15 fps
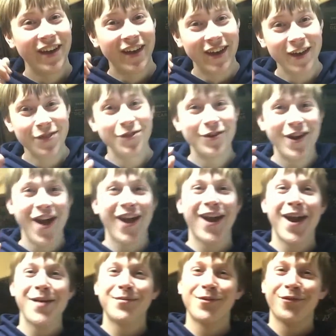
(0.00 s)
Ethernet
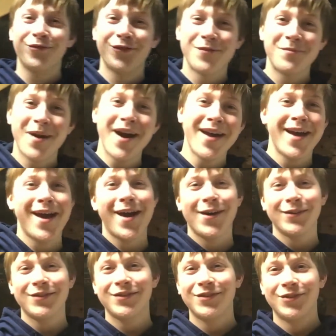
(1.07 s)
cable from my
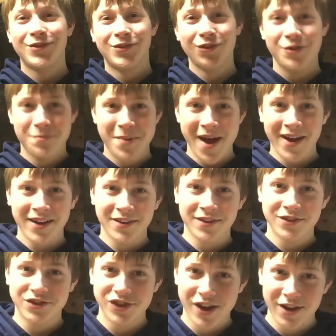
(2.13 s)
house to the back of the
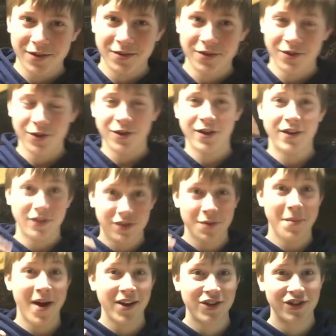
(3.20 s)
shed, or to
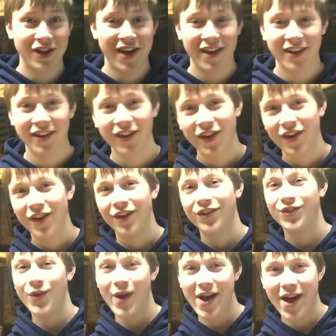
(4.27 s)
my shed,
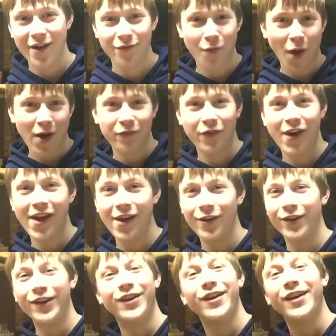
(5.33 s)
so I have Wi-Fi out
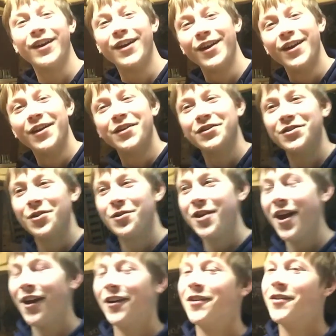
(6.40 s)
here. So
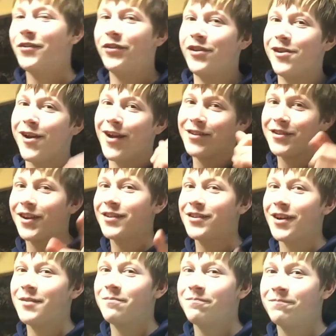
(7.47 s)
yeah, see you guys next
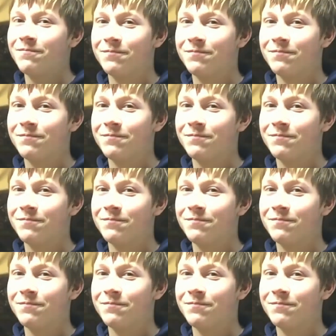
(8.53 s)
time.